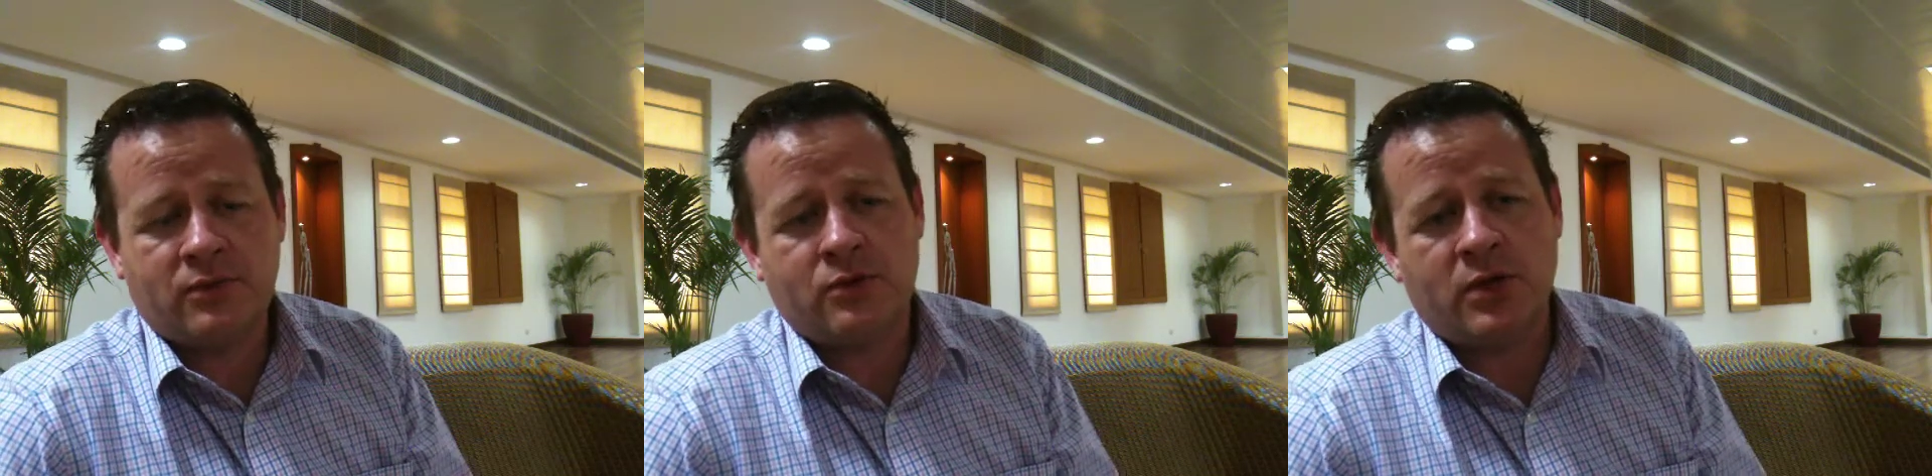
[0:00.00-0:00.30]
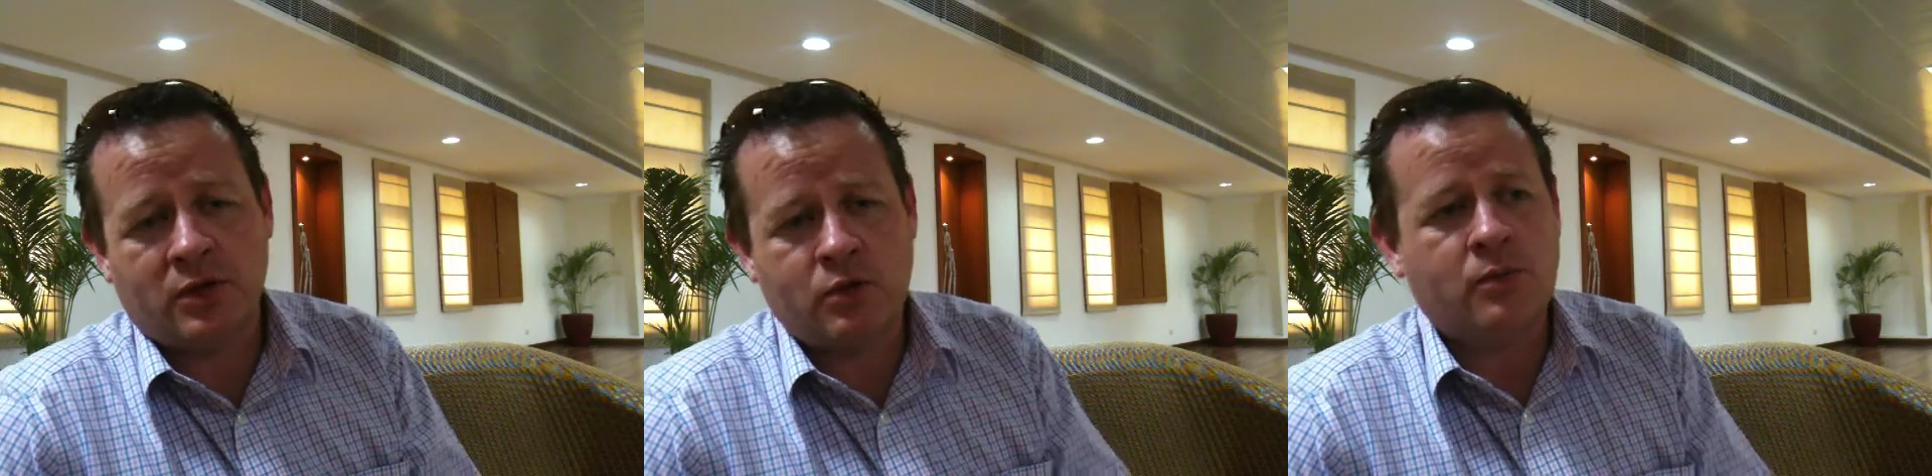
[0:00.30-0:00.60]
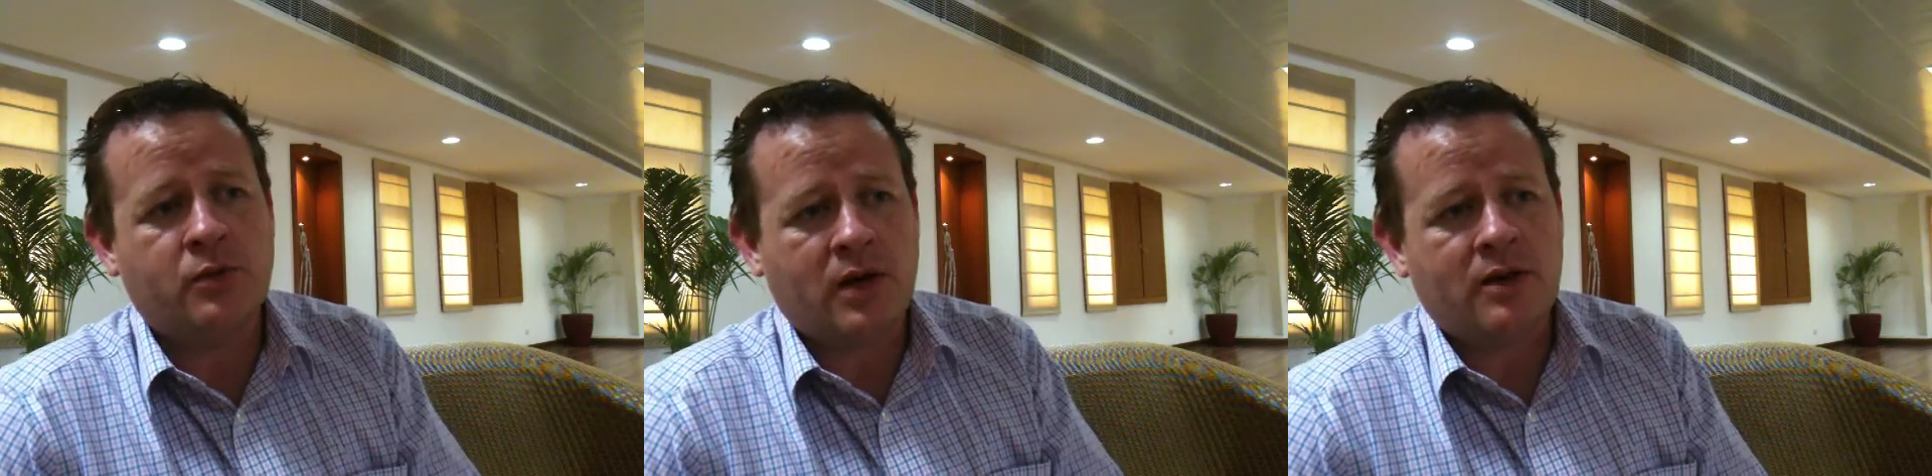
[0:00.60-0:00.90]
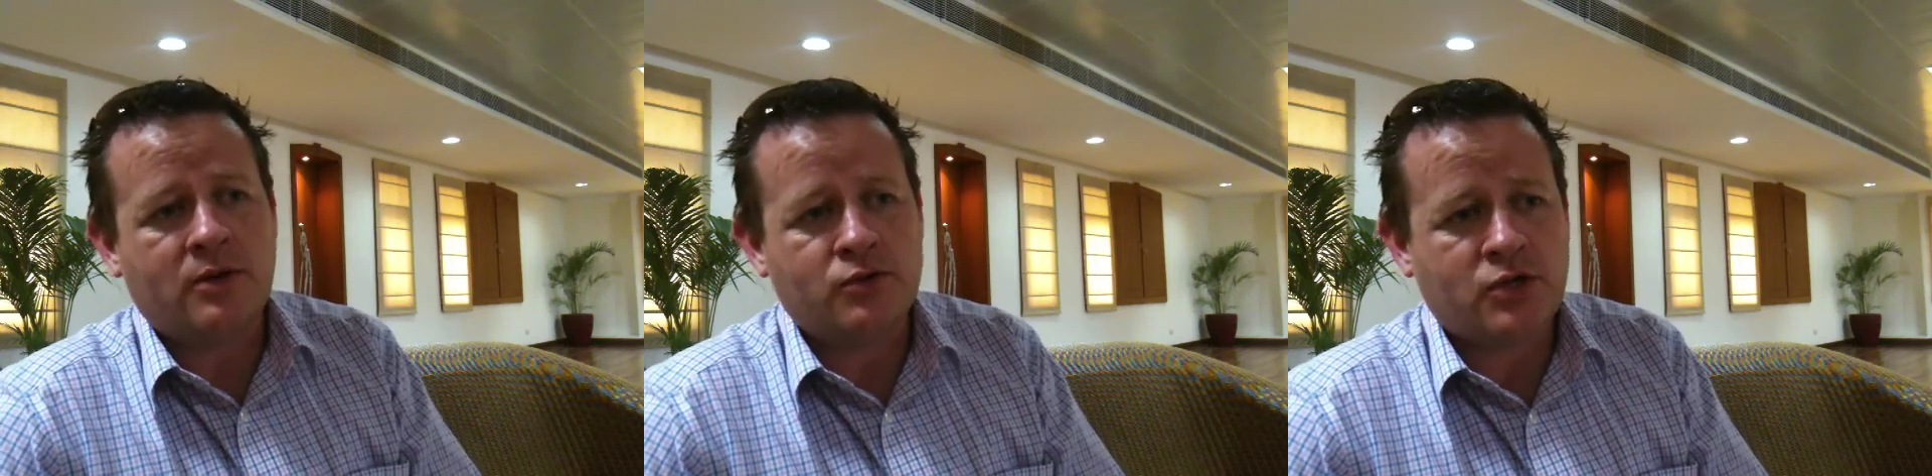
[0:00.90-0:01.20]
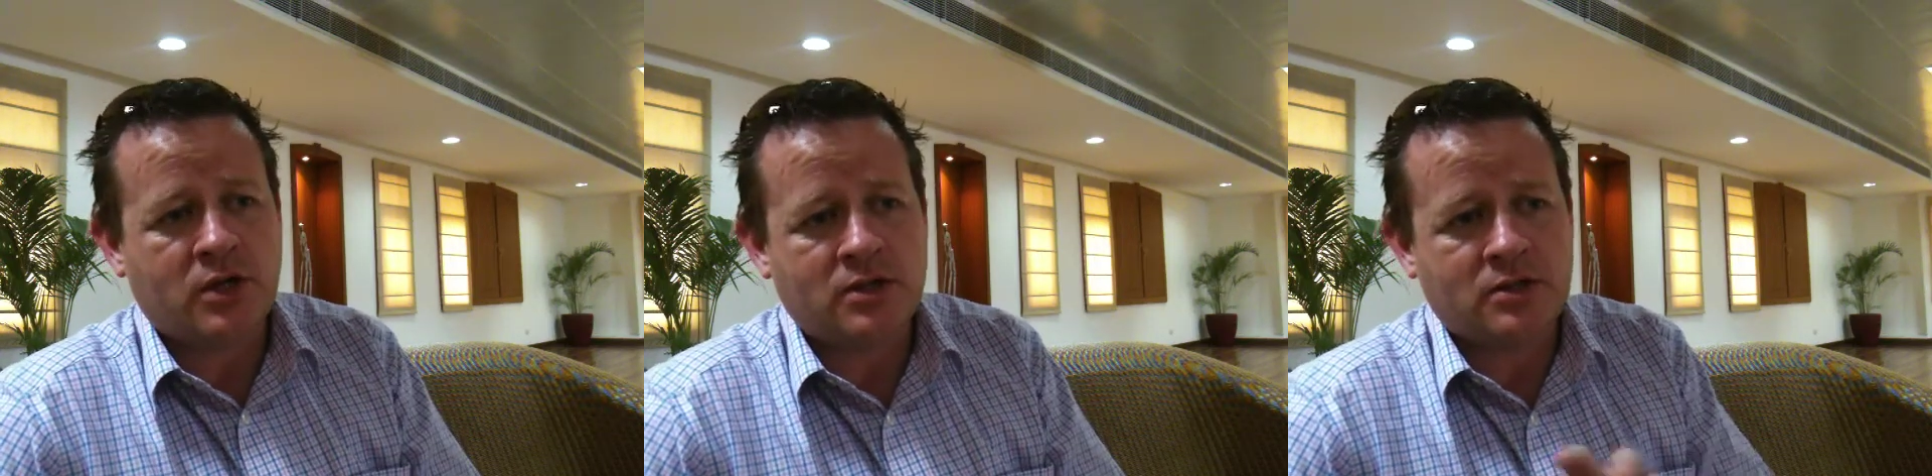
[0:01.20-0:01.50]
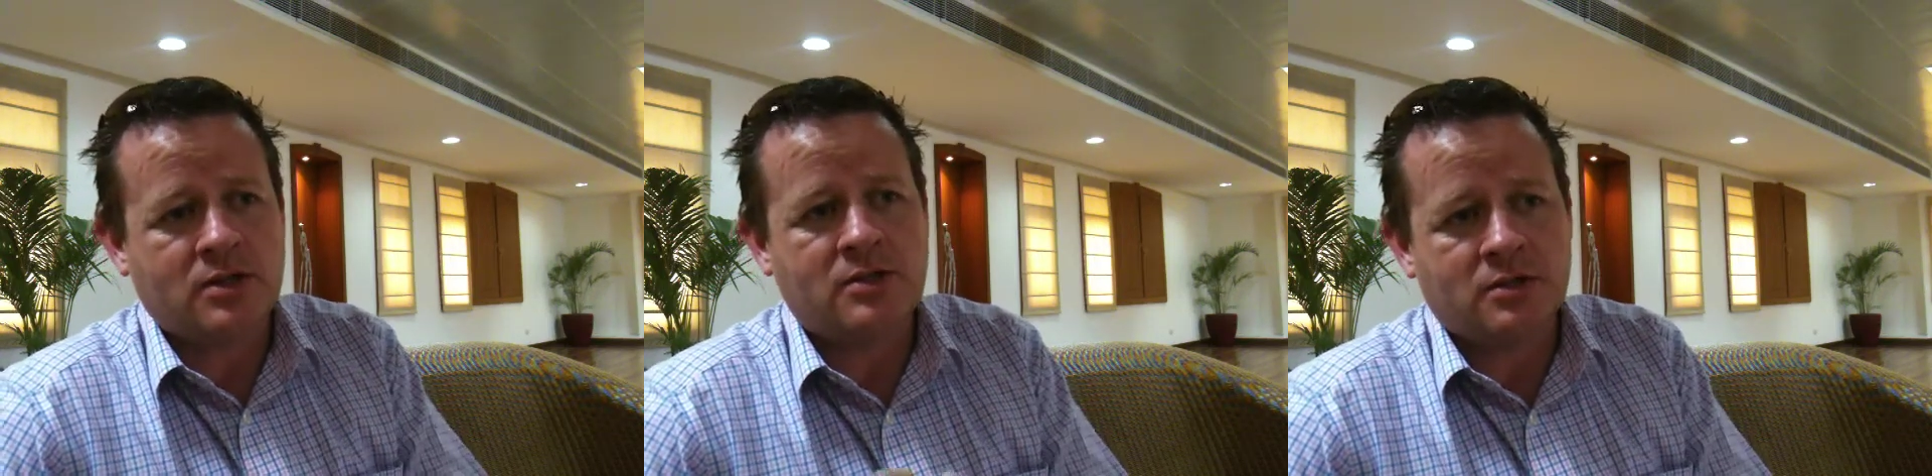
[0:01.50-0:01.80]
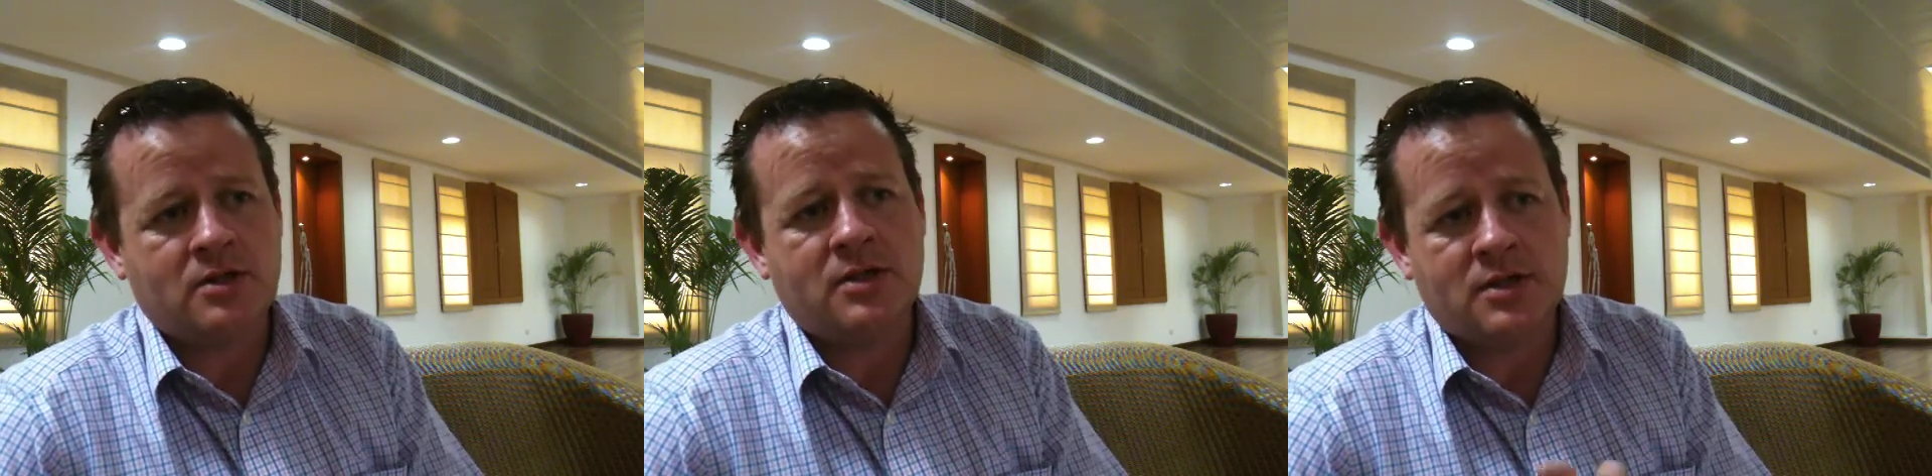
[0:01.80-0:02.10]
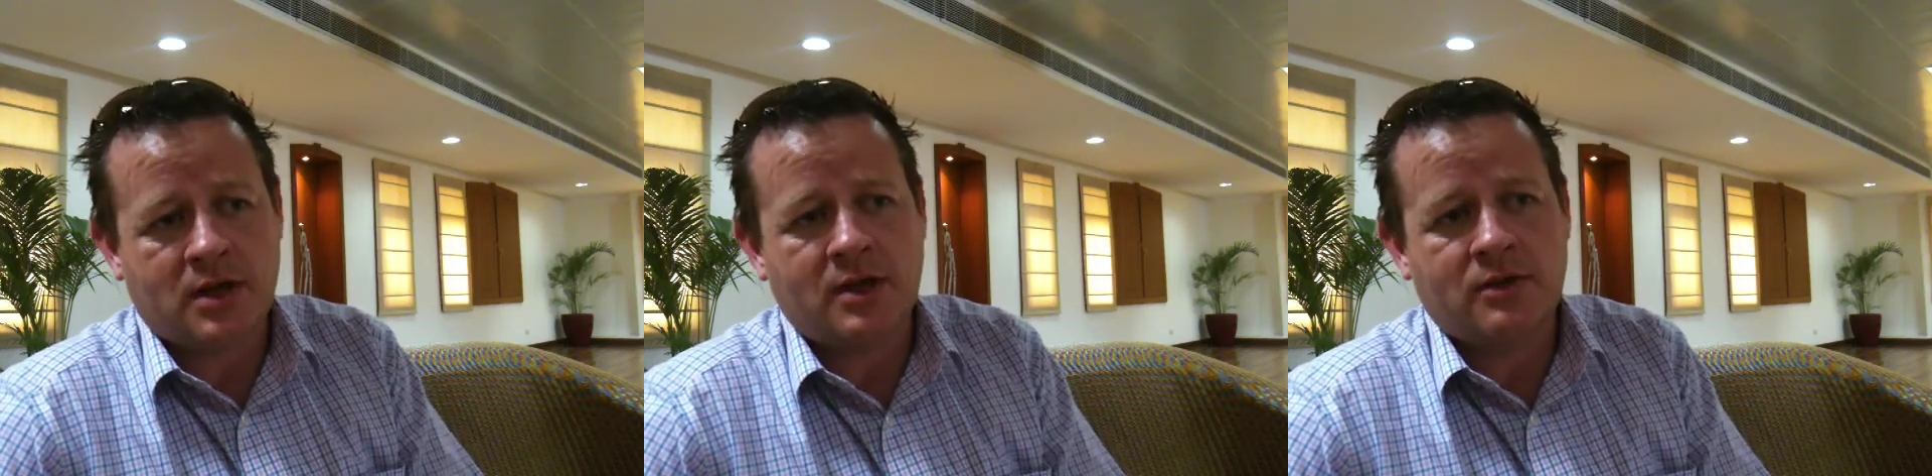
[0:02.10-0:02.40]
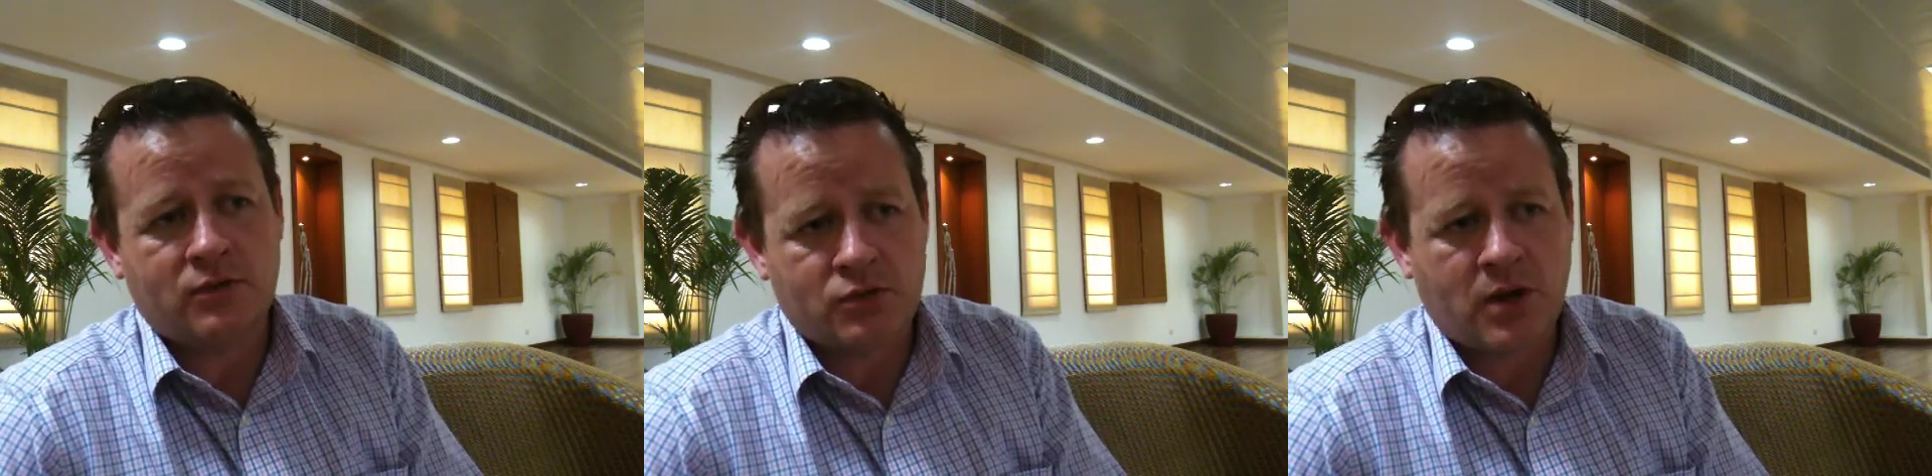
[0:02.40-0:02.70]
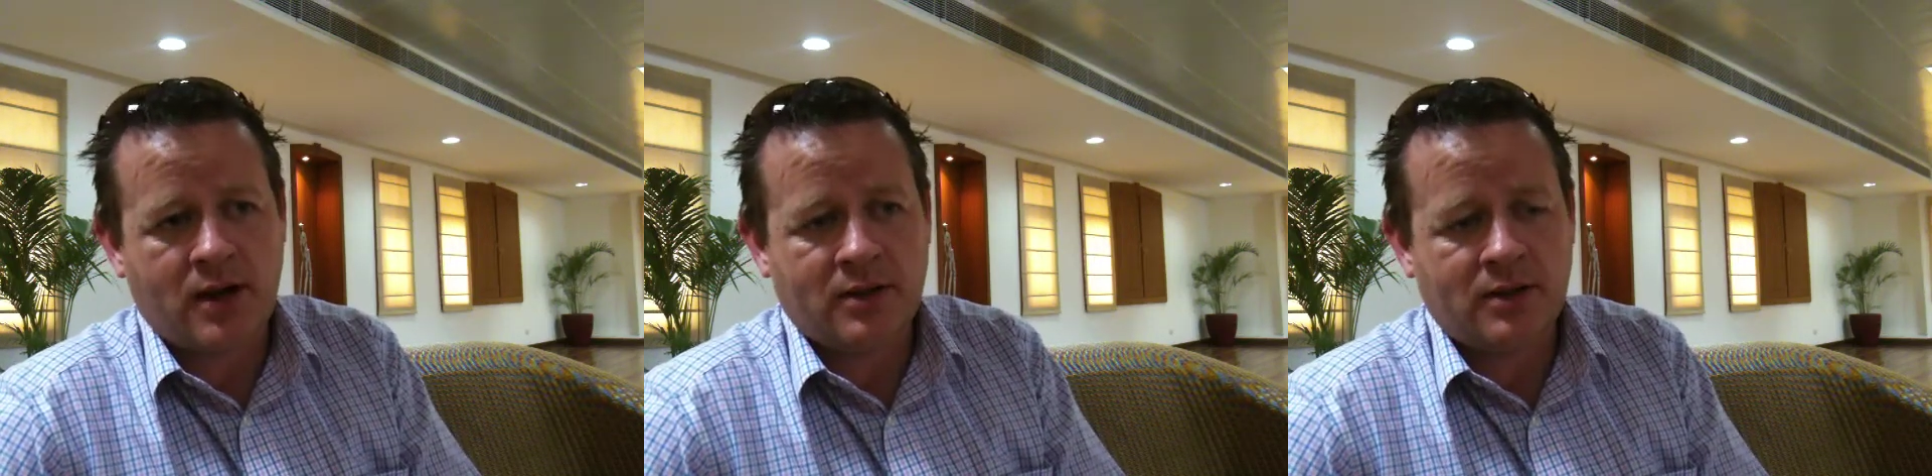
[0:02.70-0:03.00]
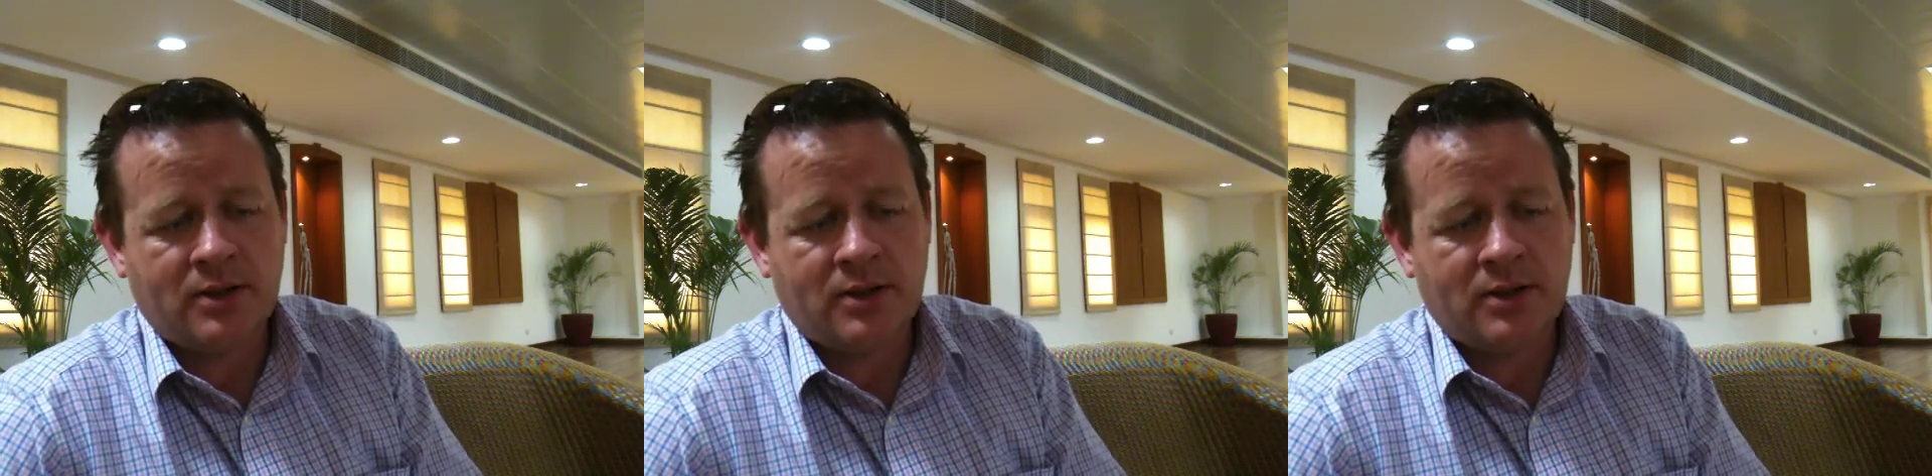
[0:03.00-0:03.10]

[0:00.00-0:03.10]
to incorporate those changes into the design of the track.